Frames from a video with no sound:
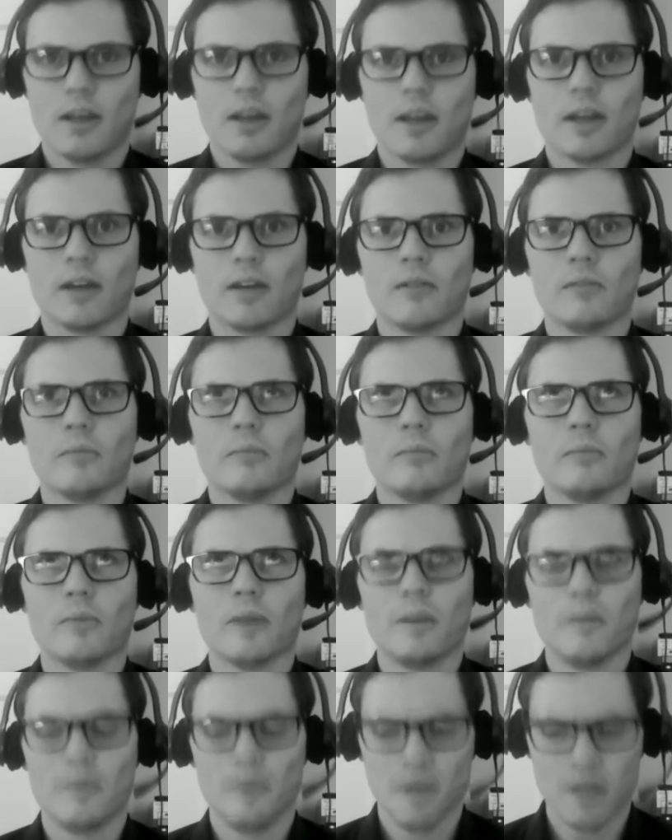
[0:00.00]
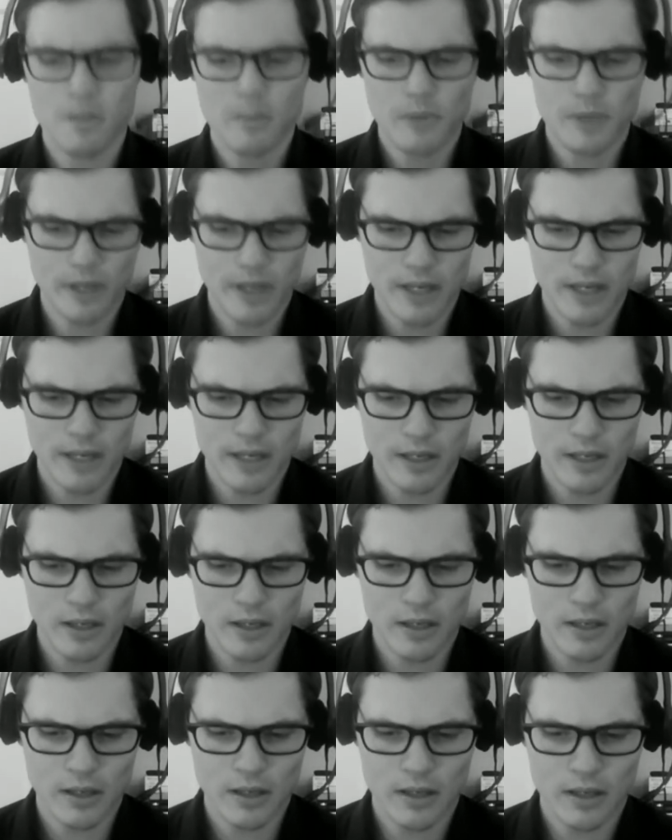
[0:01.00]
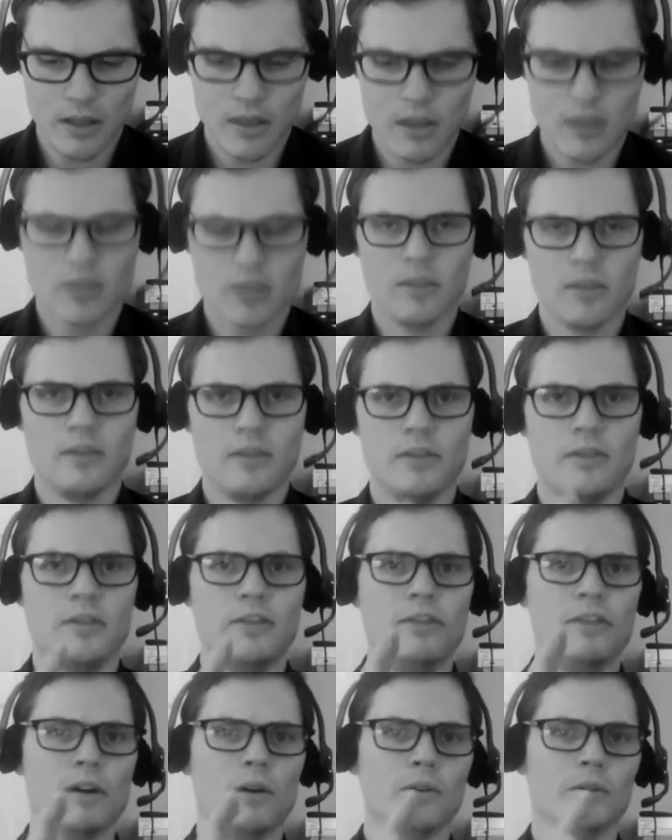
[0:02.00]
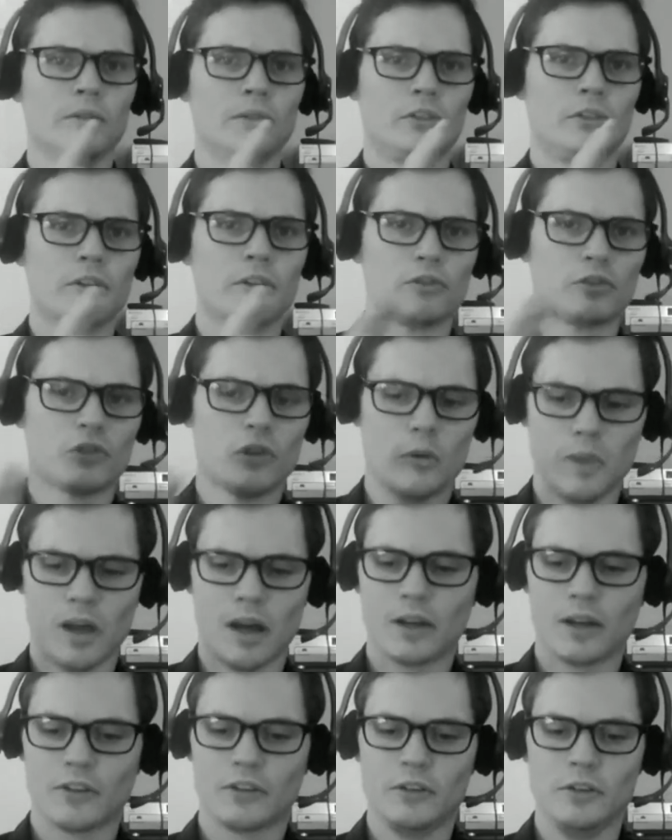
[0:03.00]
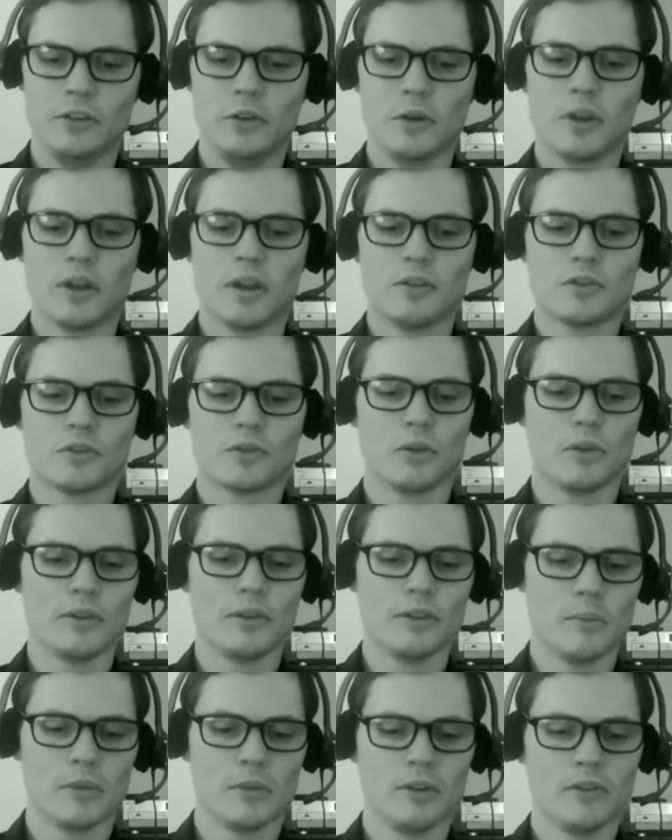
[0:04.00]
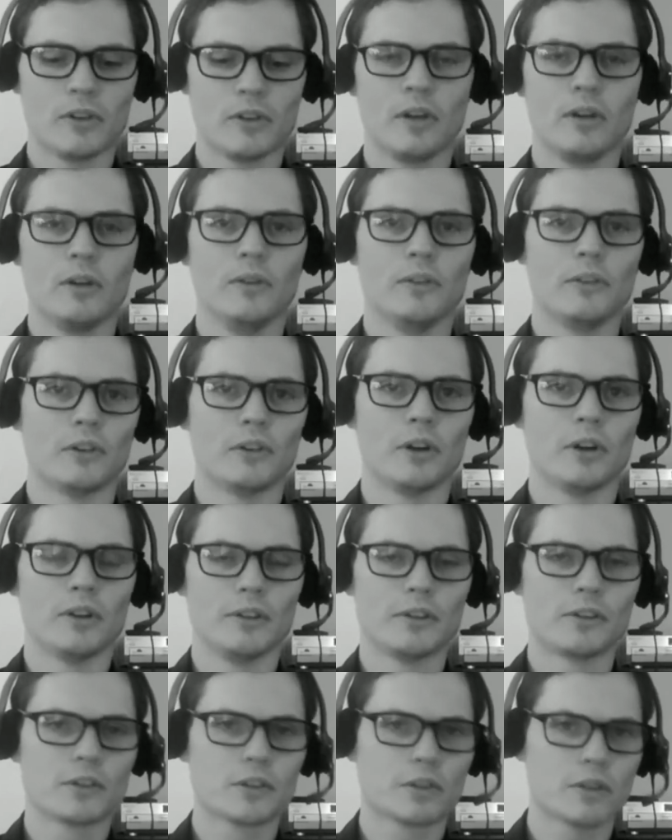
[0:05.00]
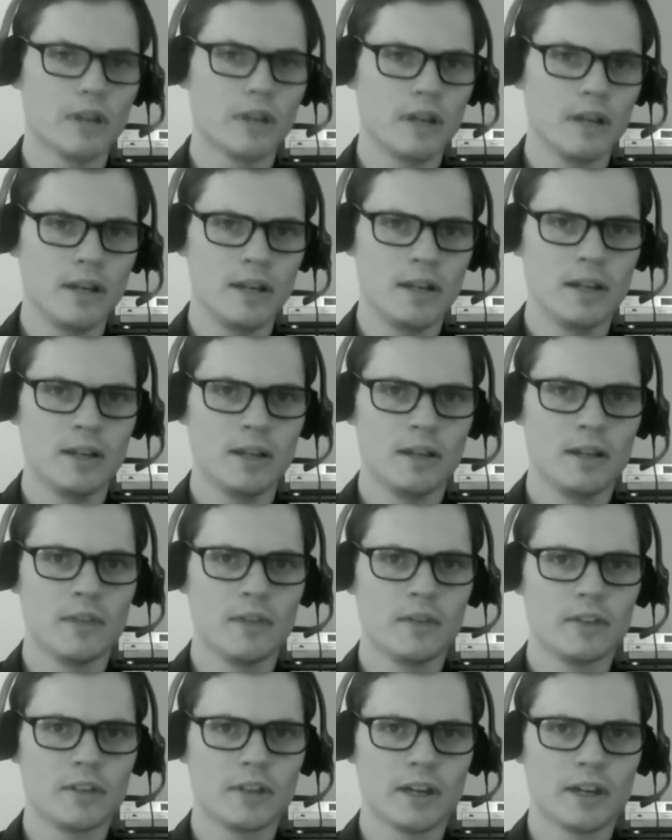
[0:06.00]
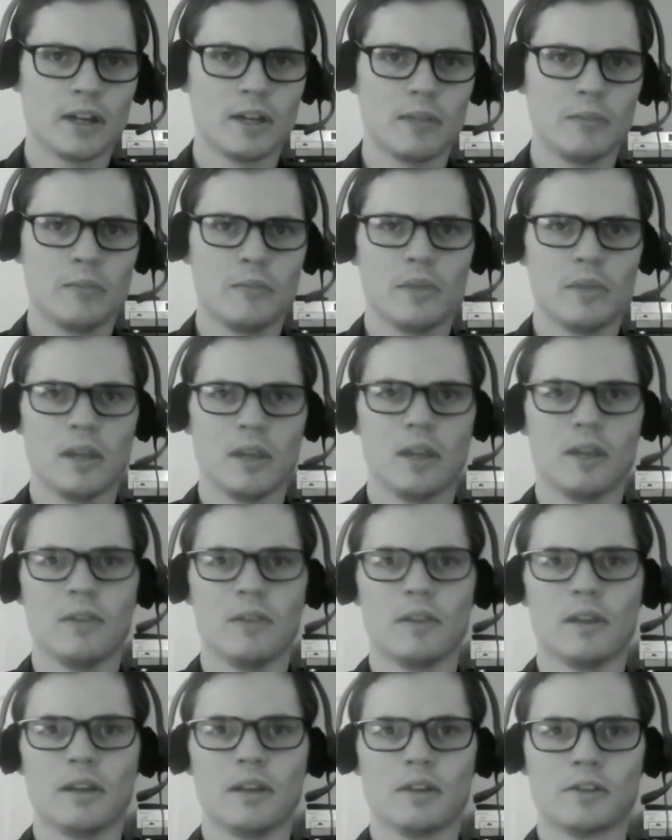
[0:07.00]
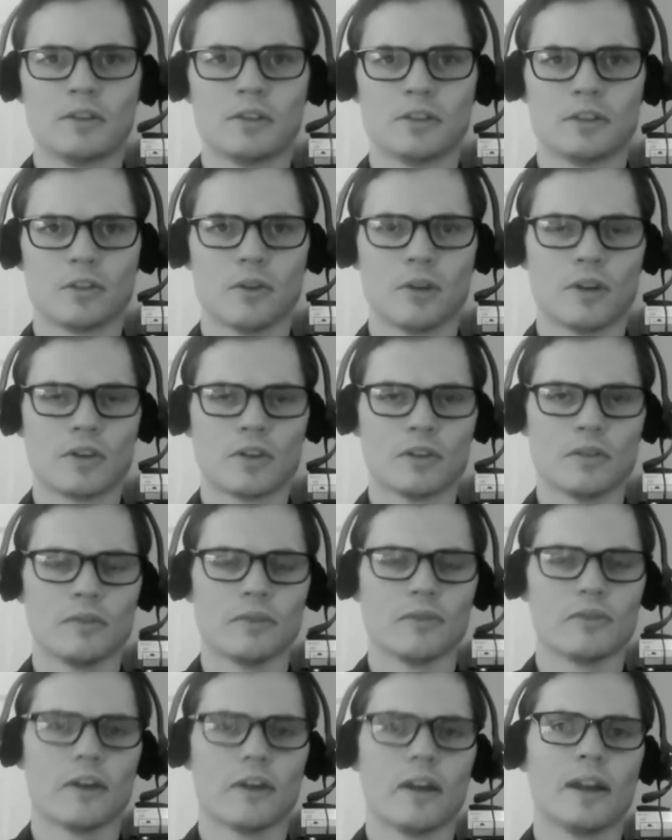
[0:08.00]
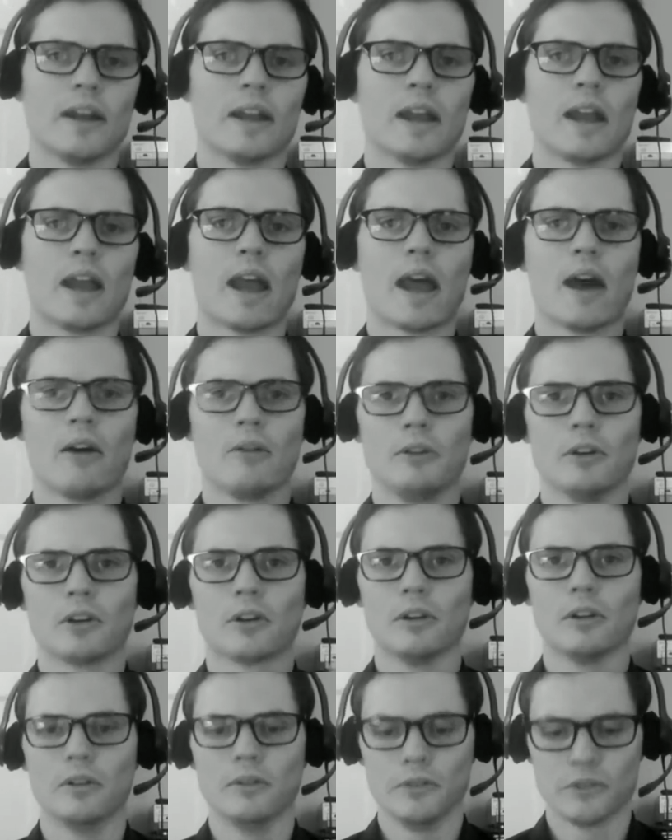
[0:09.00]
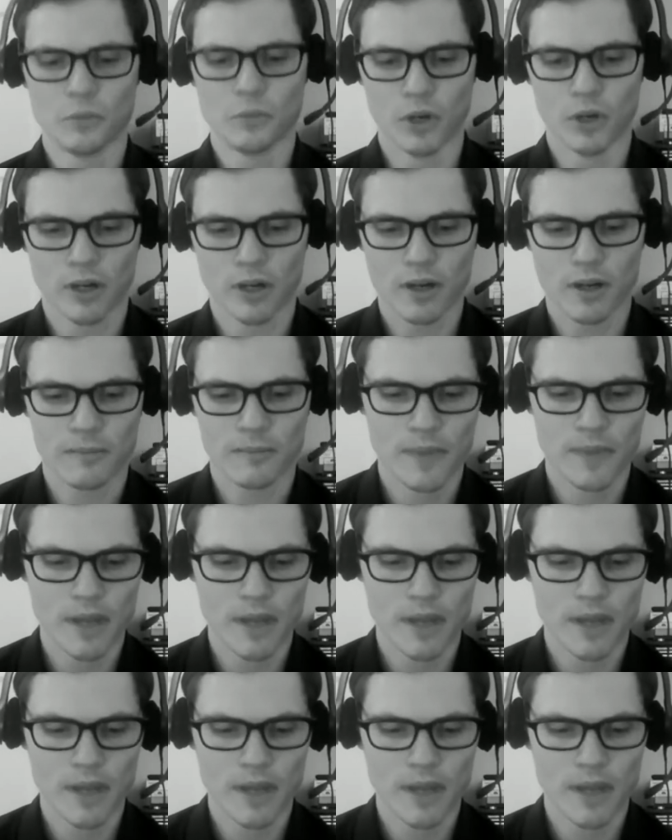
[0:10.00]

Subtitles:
Now, by manipulating those control blocks, you can control the number of clones that are on the screen at any given time, and then it's just a question of refining how your clones work.